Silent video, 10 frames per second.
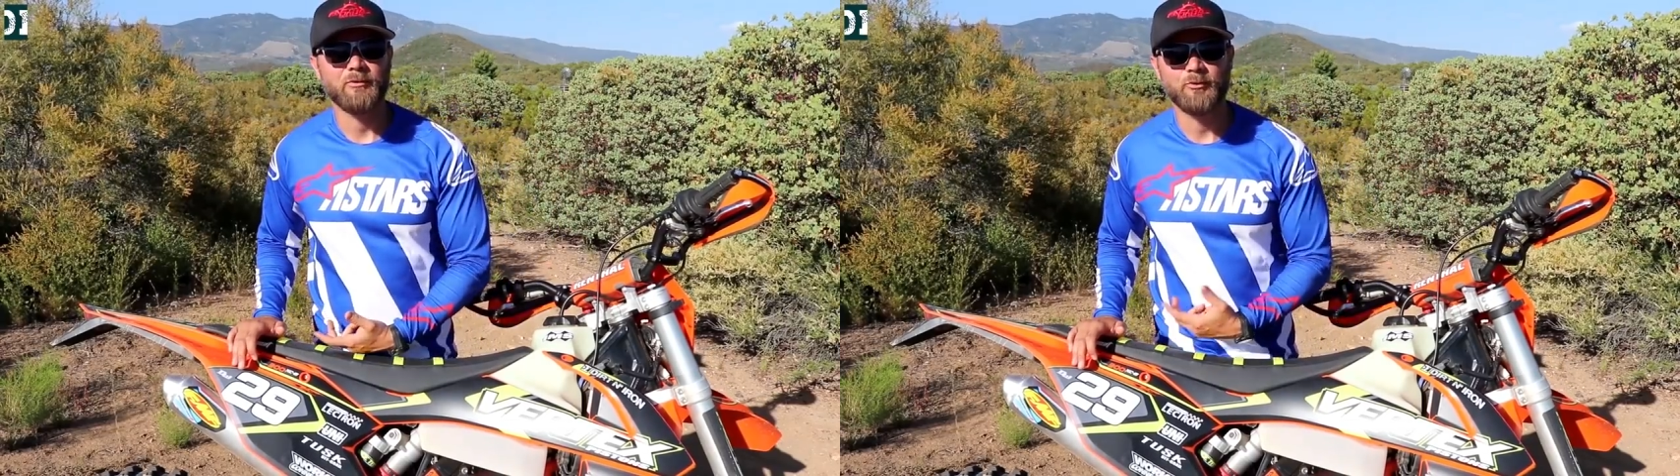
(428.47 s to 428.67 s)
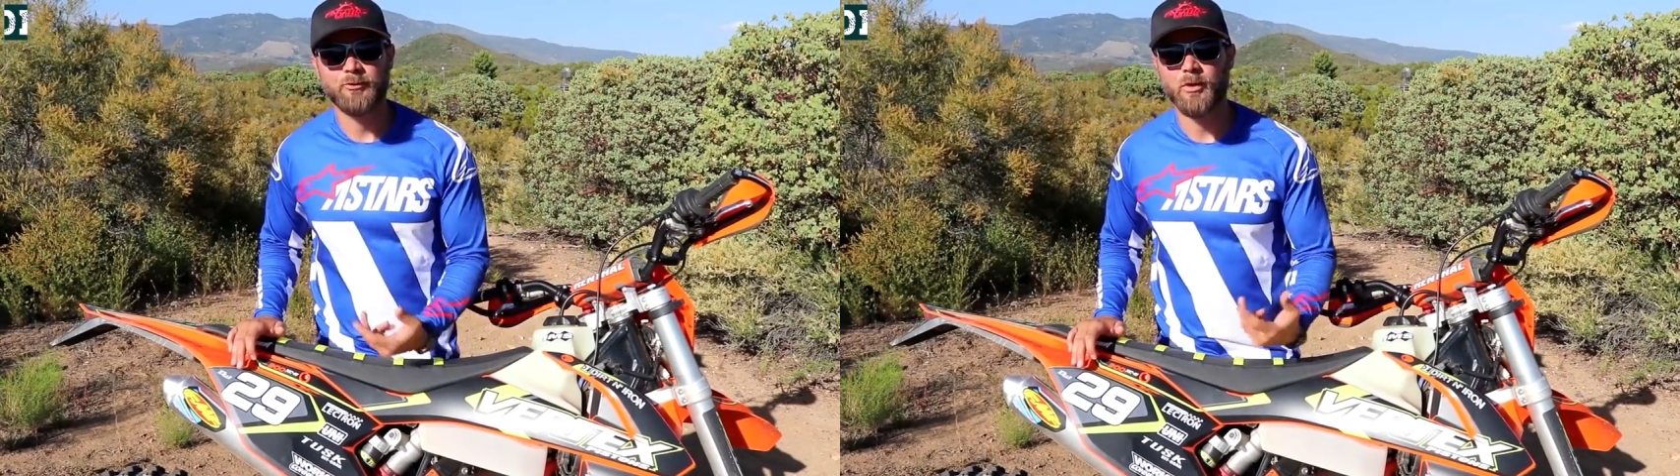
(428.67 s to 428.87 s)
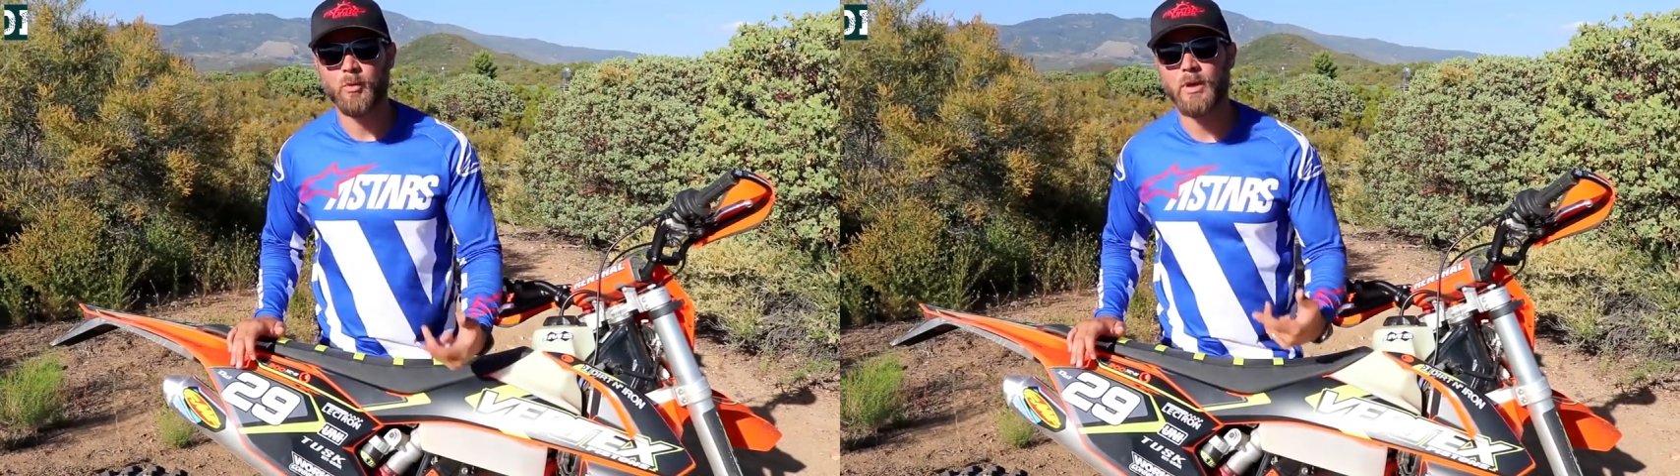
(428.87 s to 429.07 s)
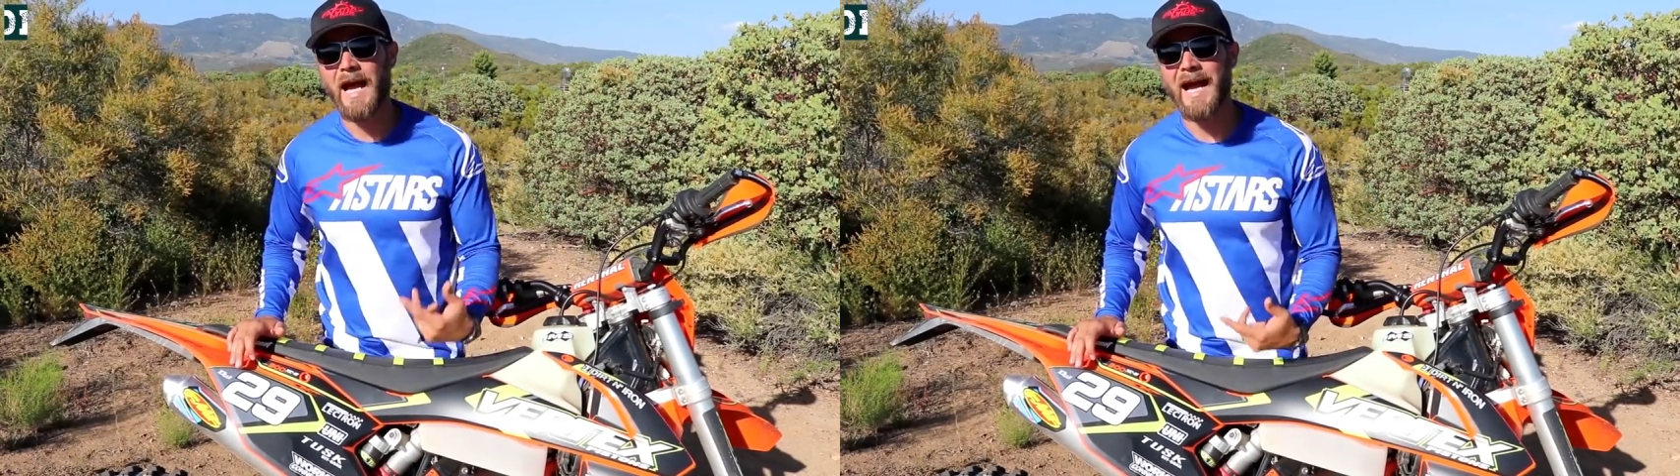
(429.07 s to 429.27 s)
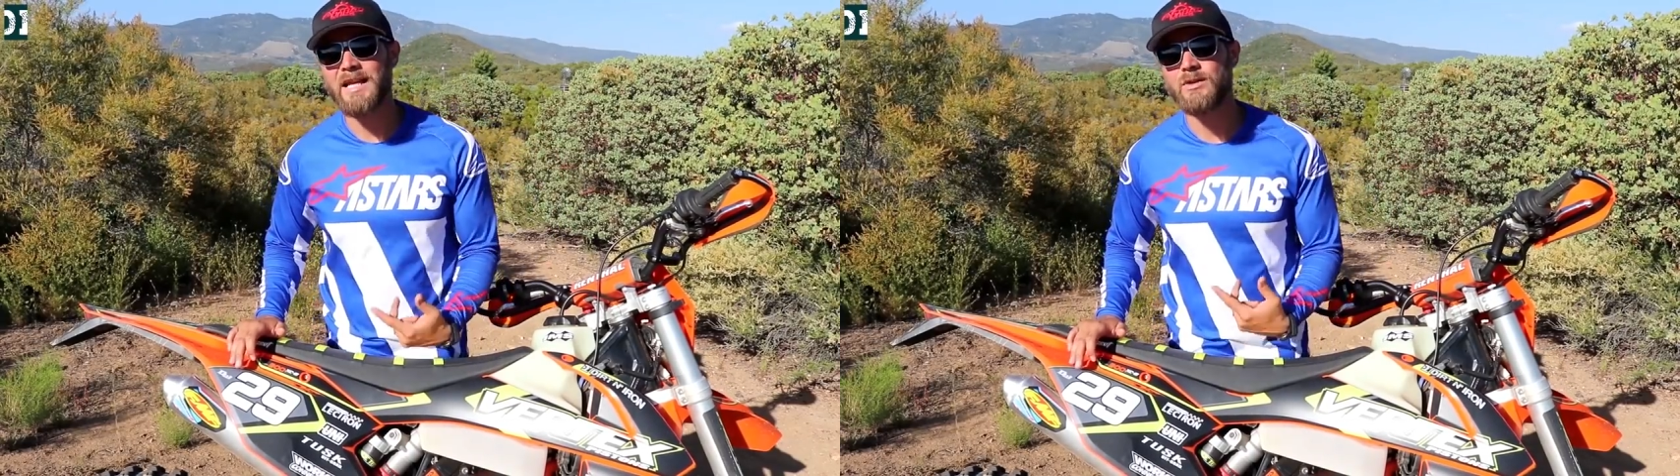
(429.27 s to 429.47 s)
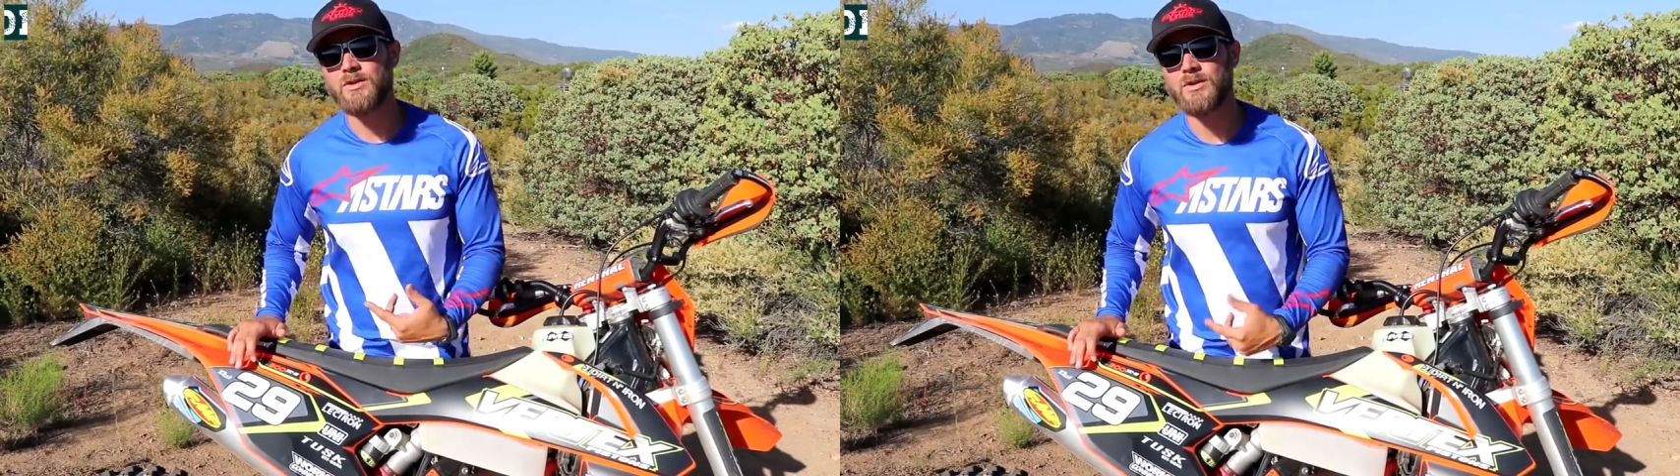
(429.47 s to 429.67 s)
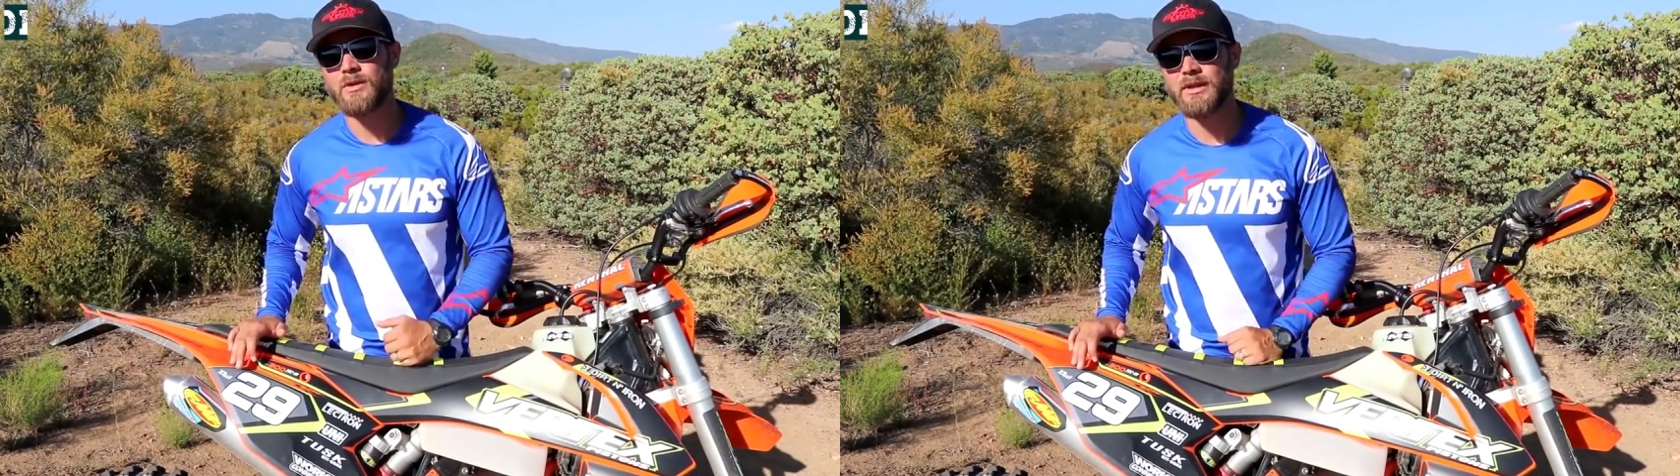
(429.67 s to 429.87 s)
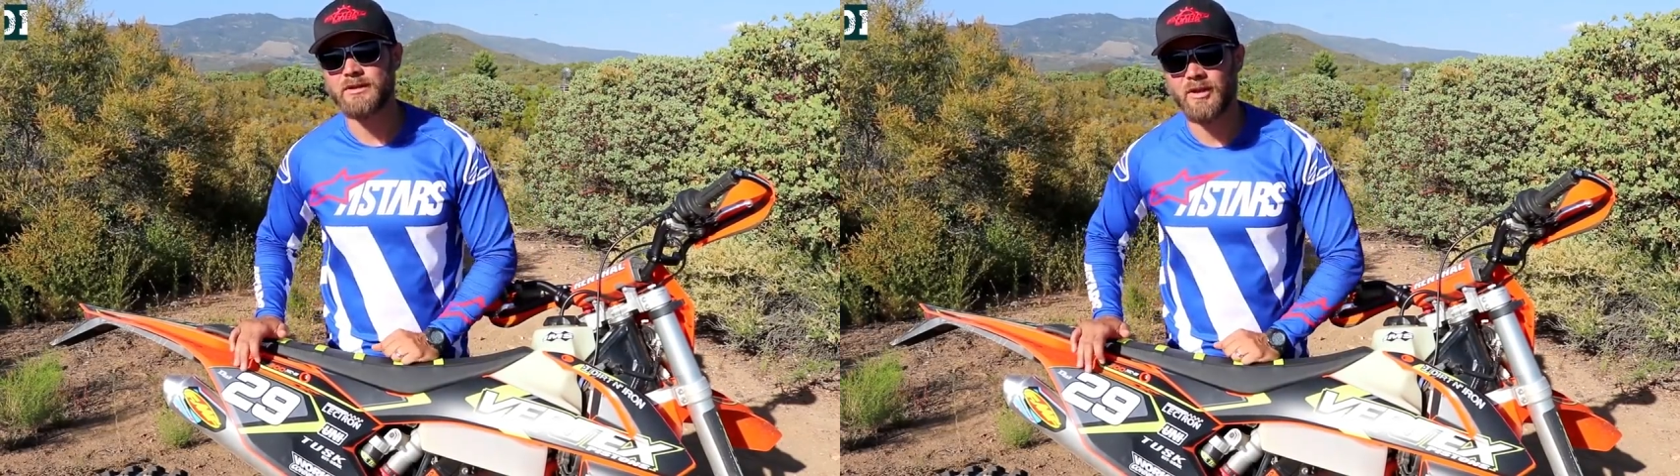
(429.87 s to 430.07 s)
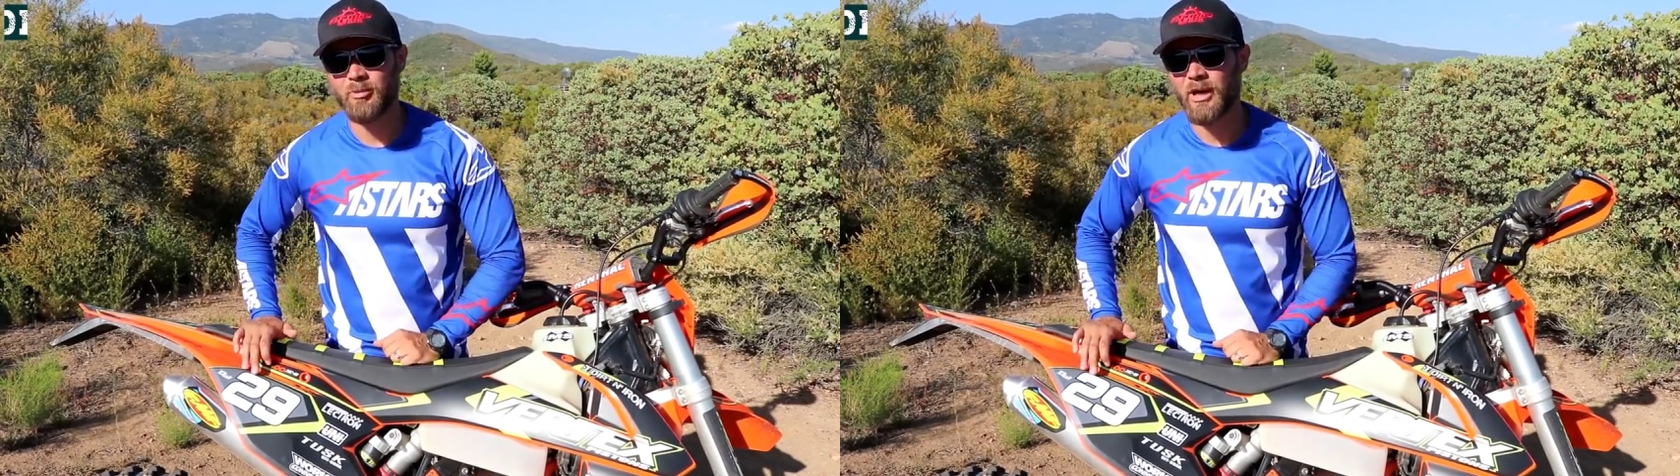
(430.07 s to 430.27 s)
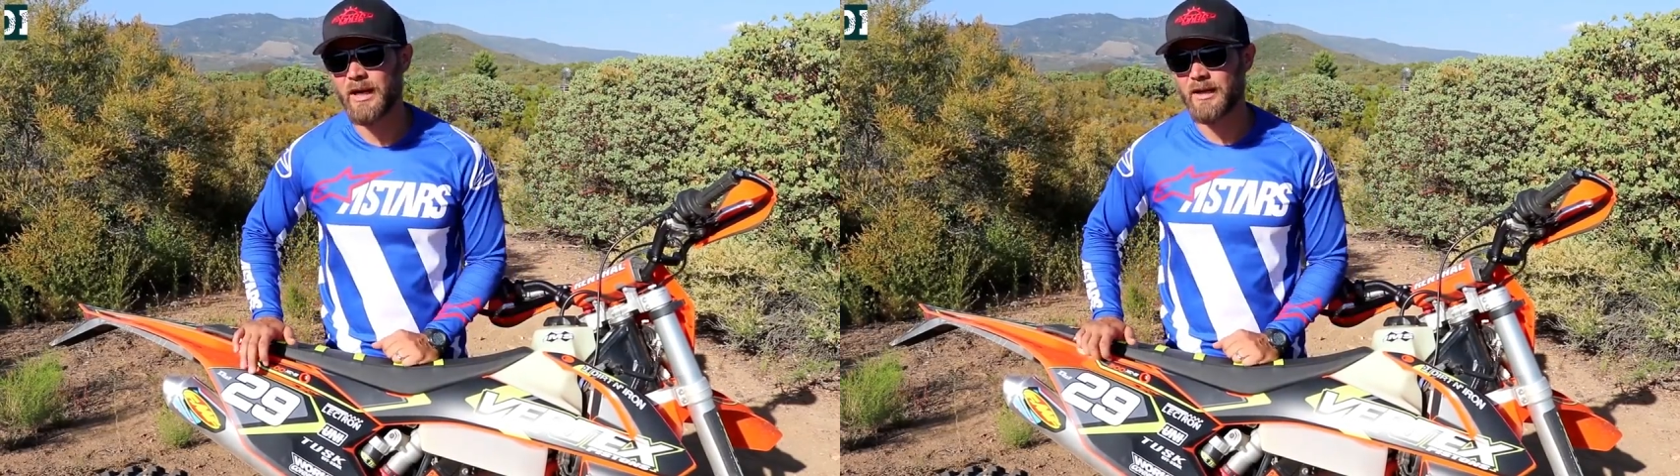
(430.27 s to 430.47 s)
for what I need to do on a
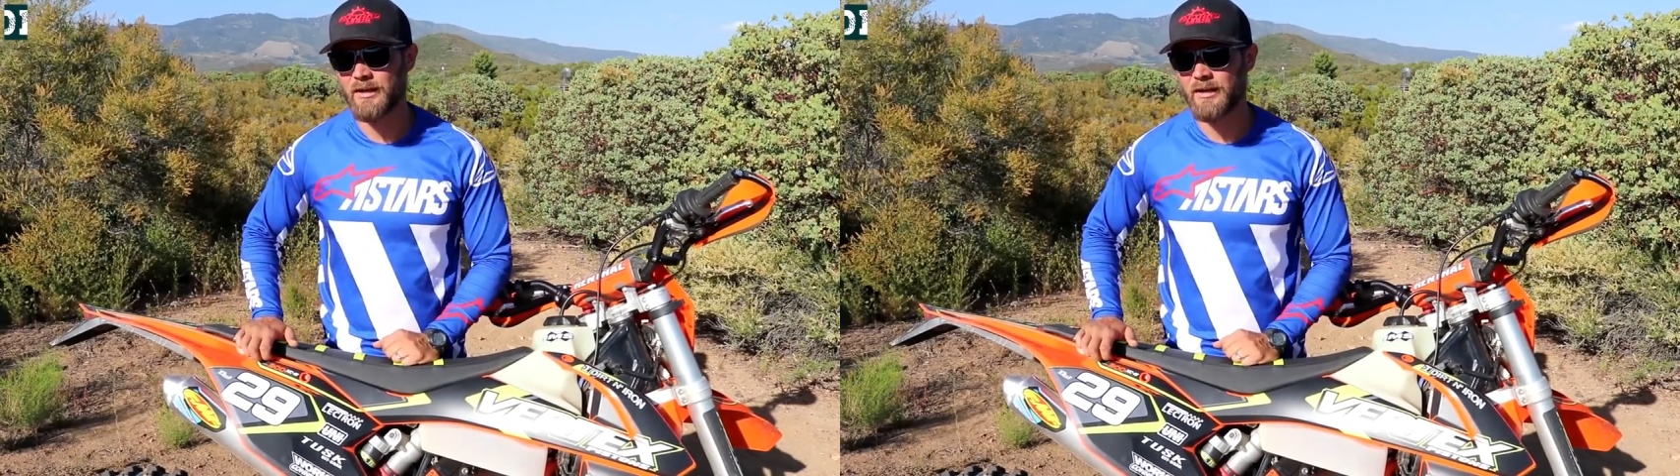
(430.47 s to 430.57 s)
dirt bike,